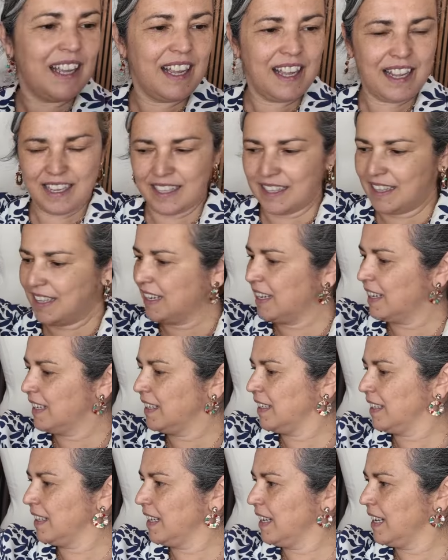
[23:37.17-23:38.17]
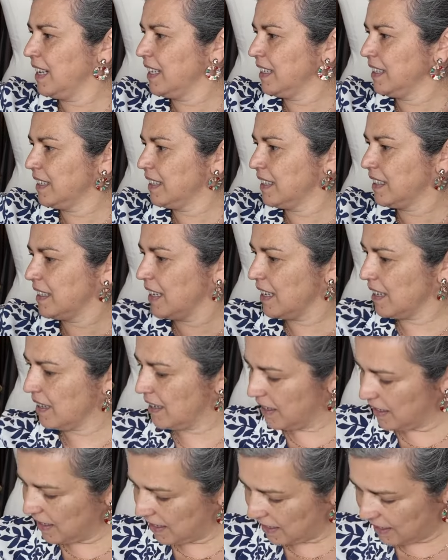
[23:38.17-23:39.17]
And then let's,
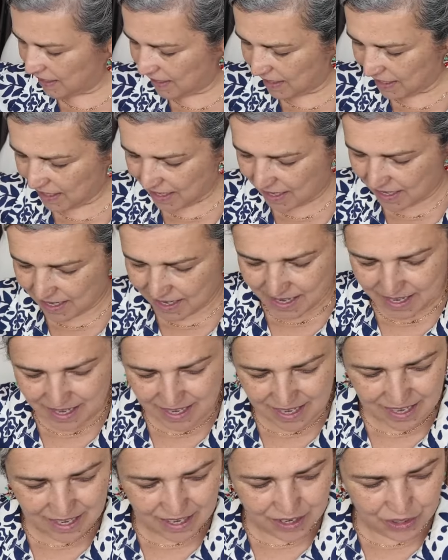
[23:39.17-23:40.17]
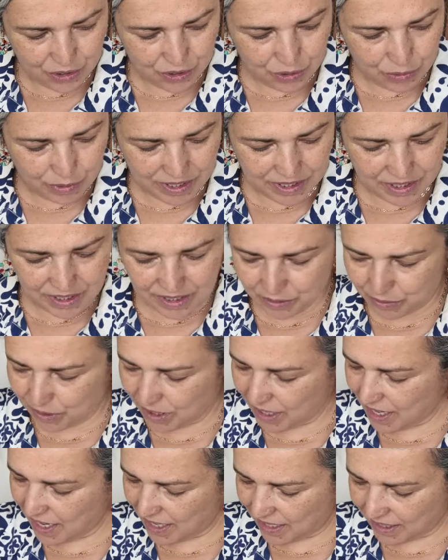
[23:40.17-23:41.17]
you know what I just
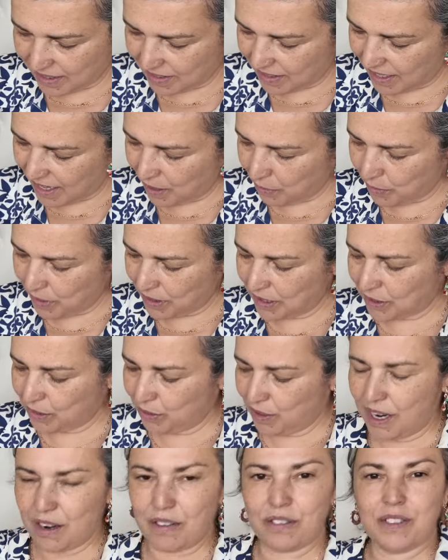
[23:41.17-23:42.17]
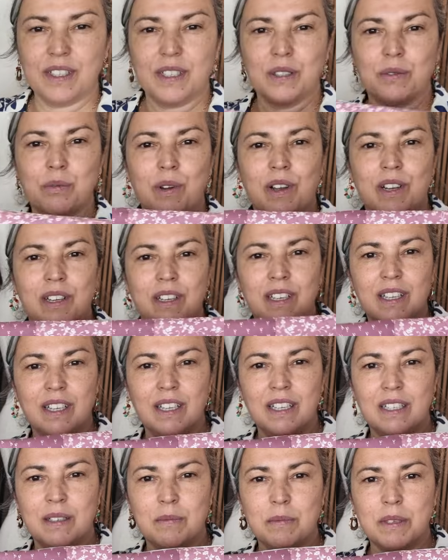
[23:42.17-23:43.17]
realized? I wanted to have this one
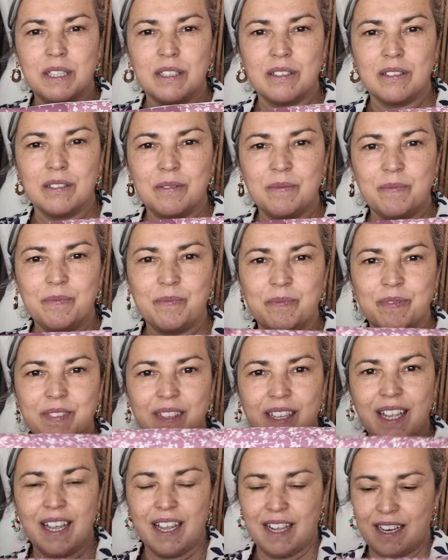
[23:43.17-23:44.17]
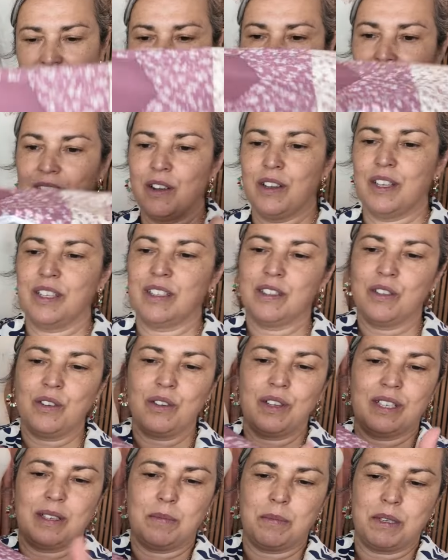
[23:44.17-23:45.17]
in the middle, and now it's
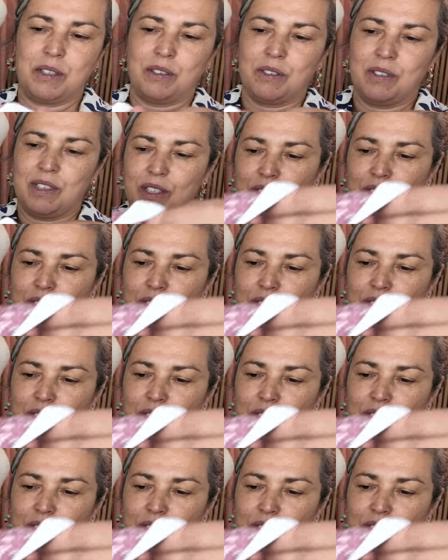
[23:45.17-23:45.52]
not in the middle.